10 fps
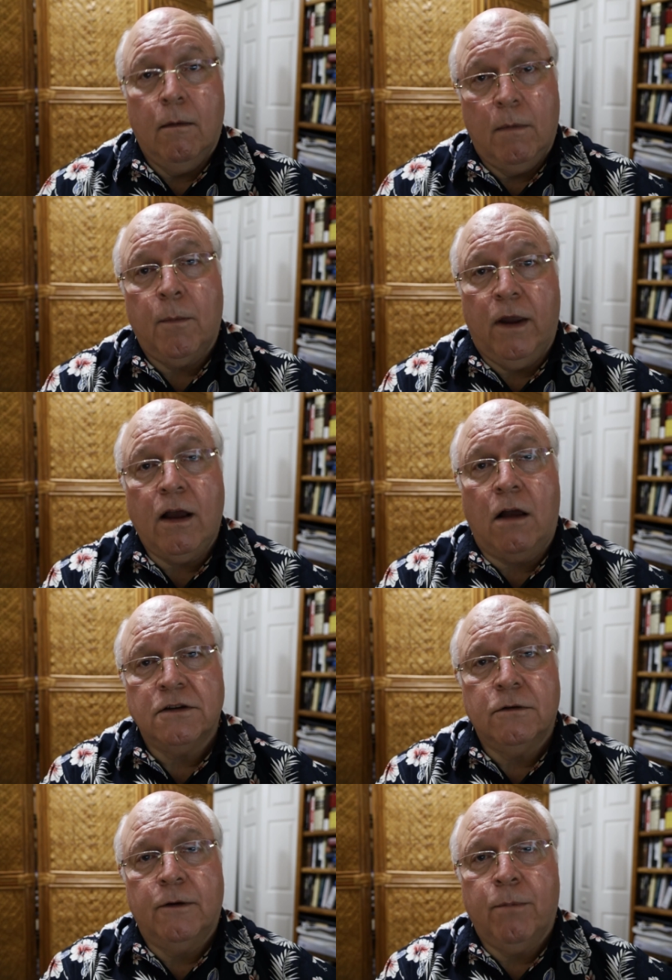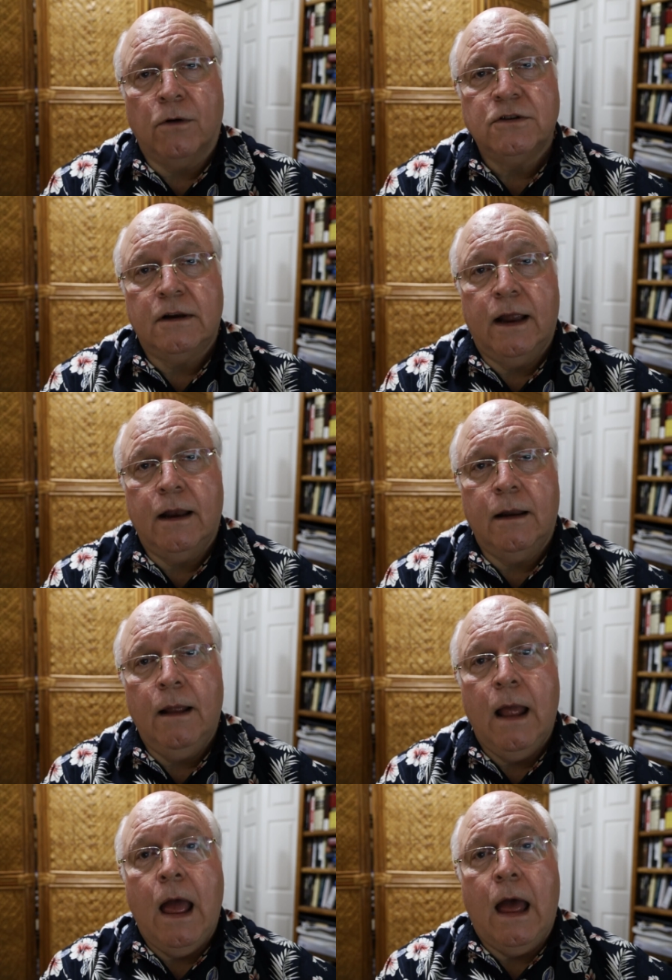Remember, he also impersonated
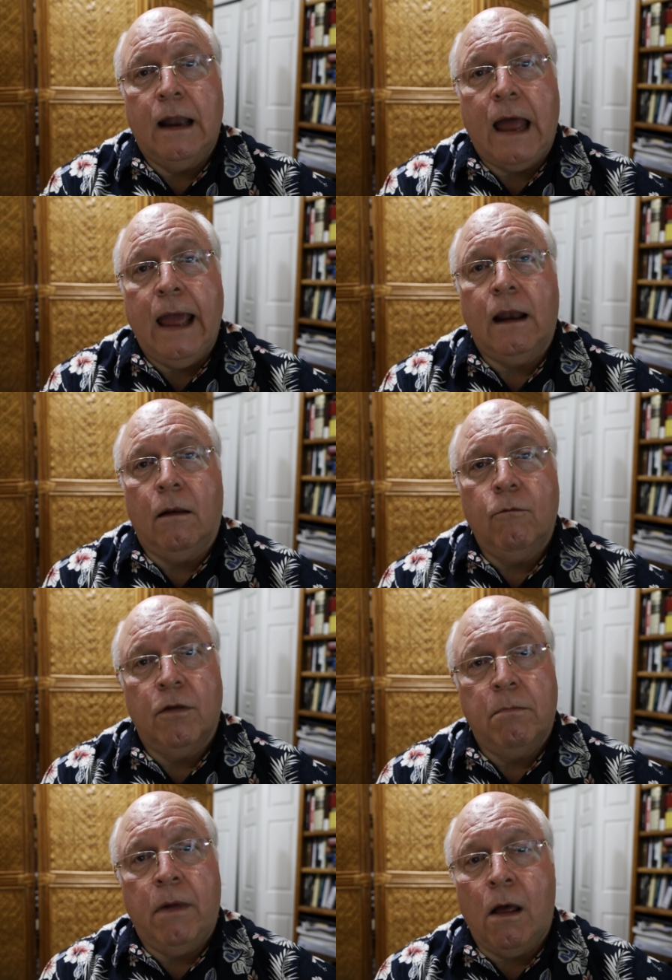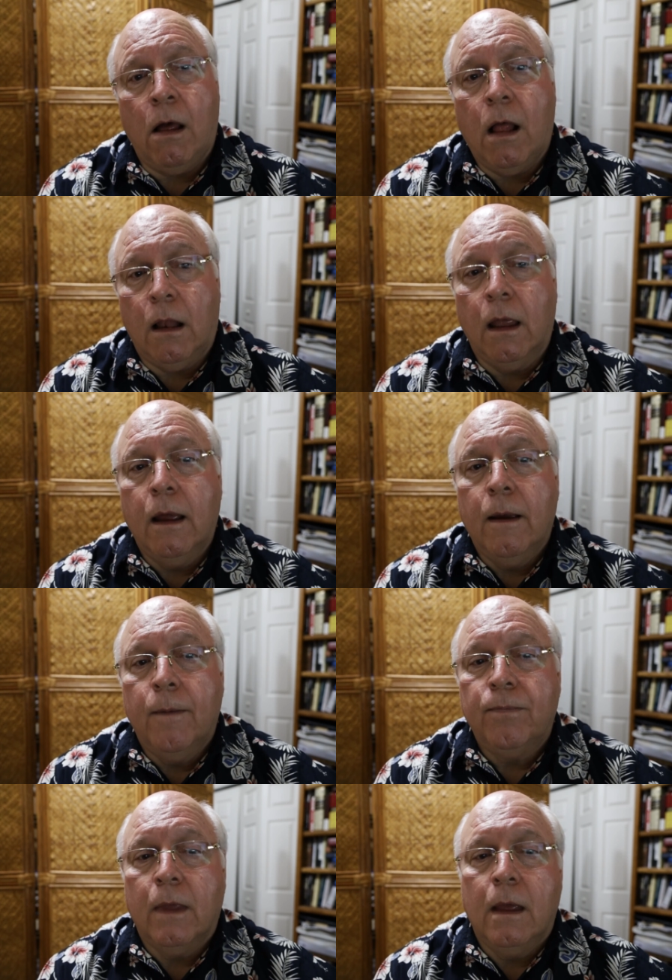an idol with Baal.
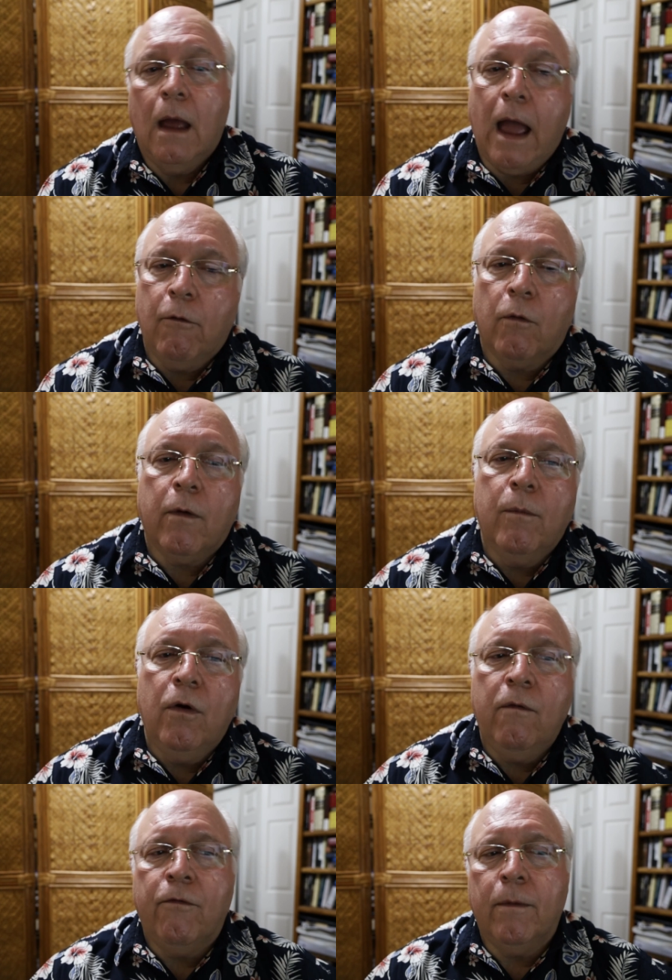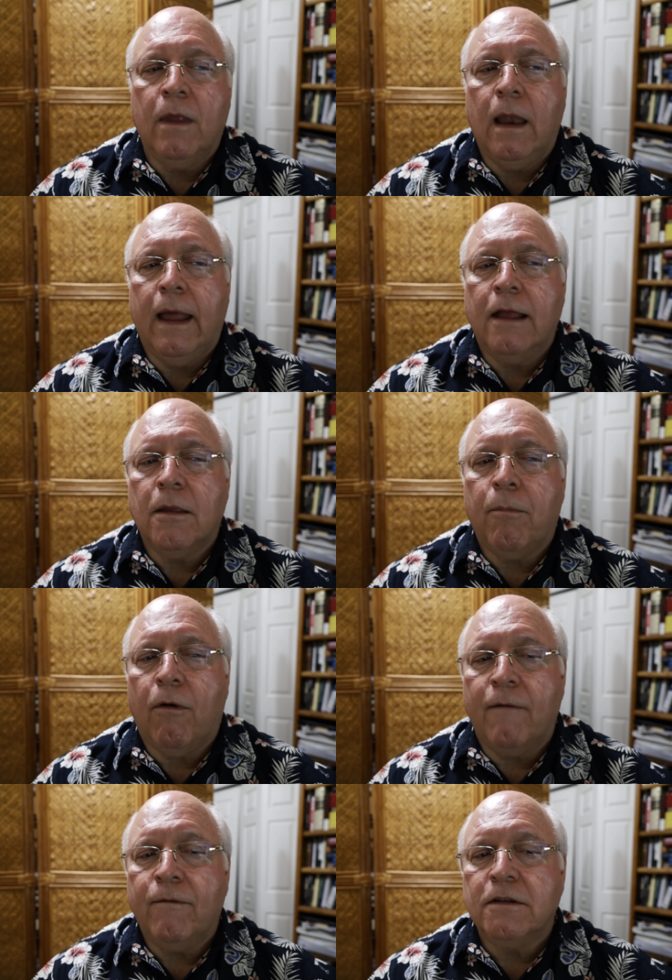I will remove from the land the
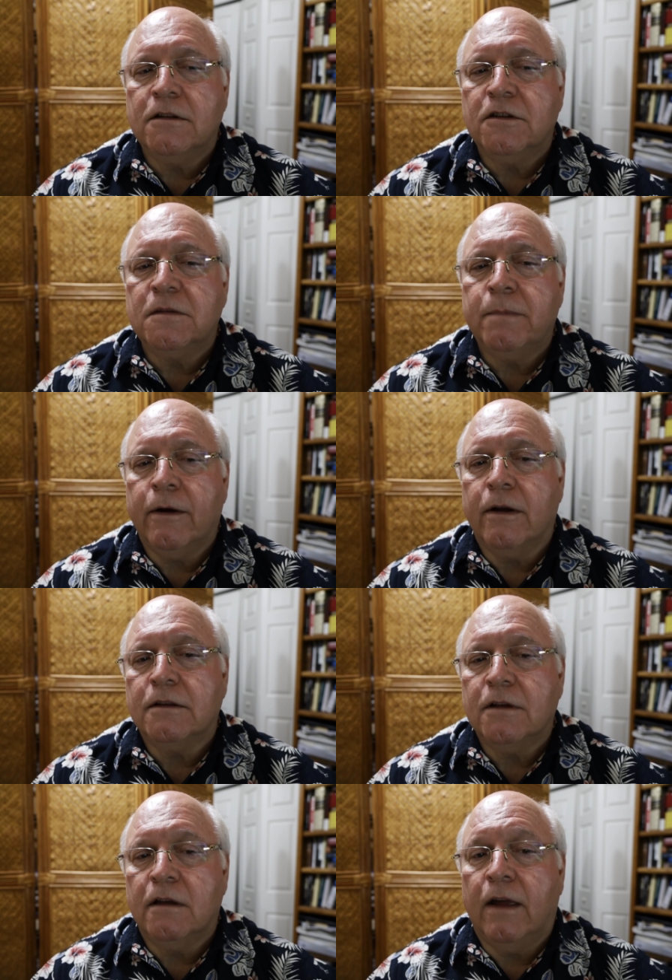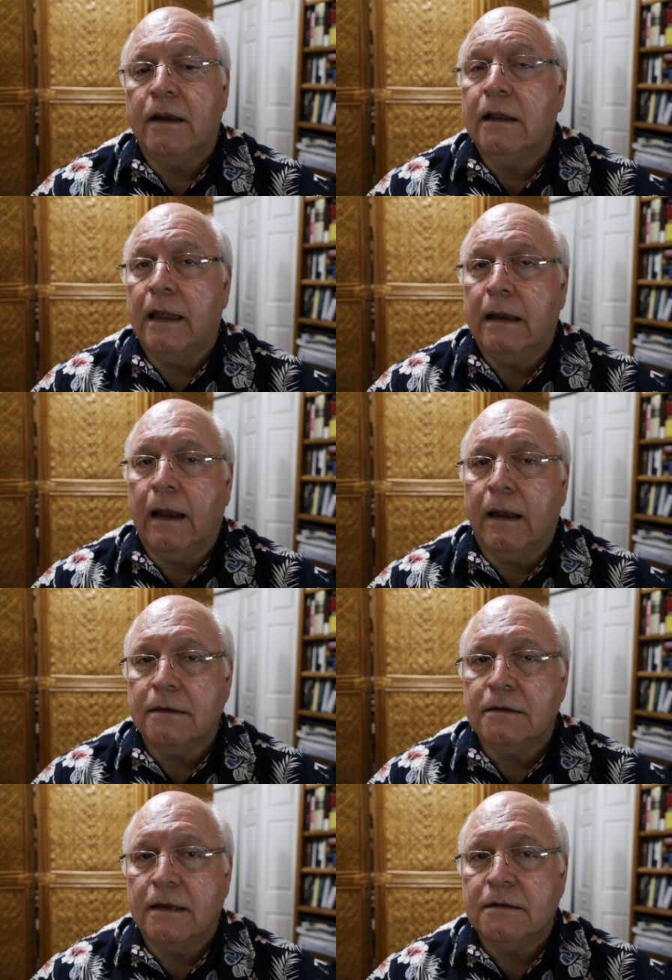prophets and the spirits of
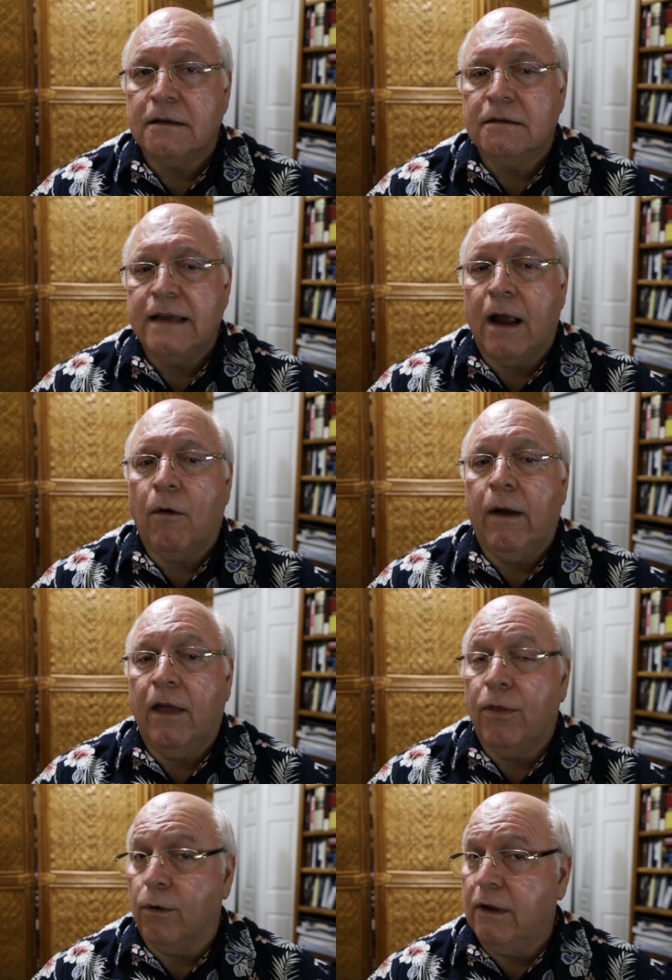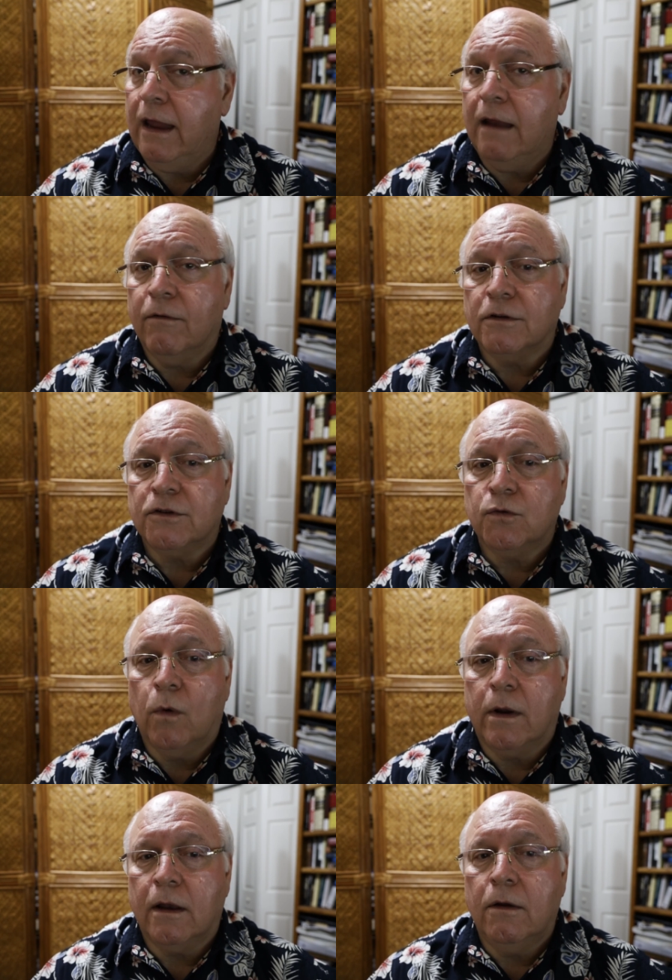uncleanliness. That's in Zechariah 13, verses
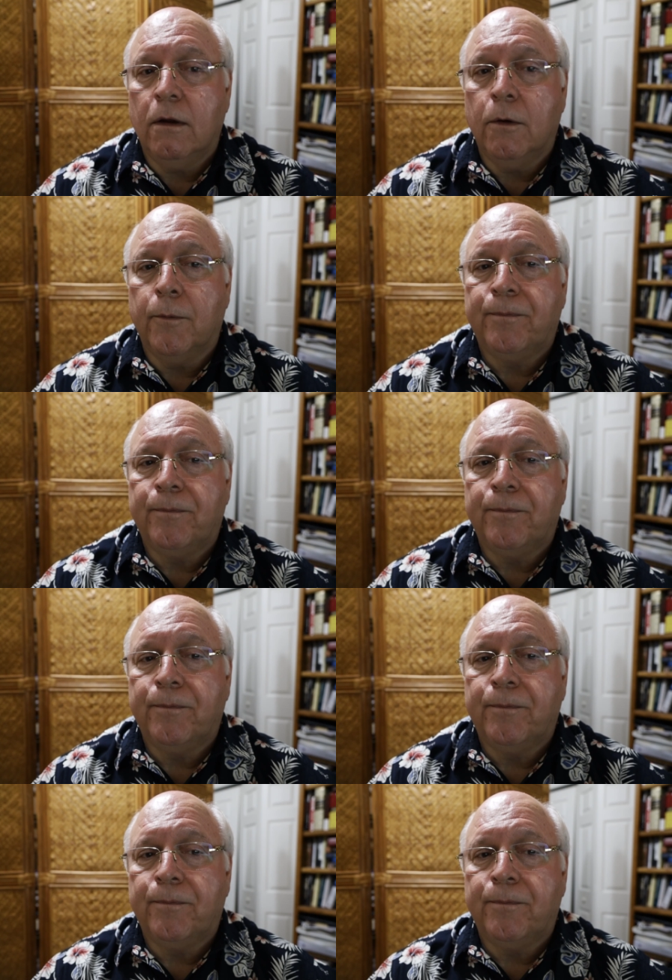1 and 2.